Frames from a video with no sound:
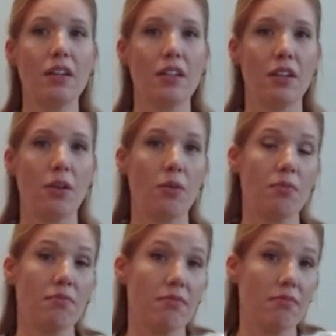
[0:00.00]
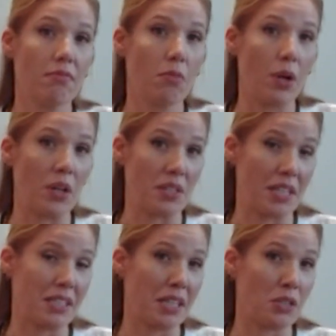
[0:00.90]
You know, where is
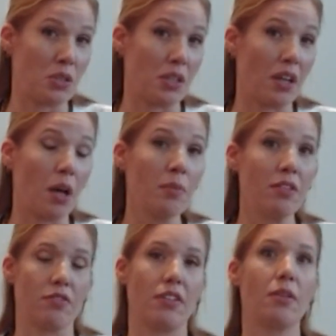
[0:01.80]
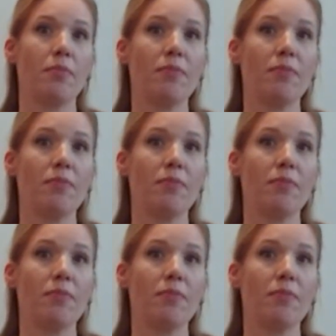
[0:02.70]
that tension coming from?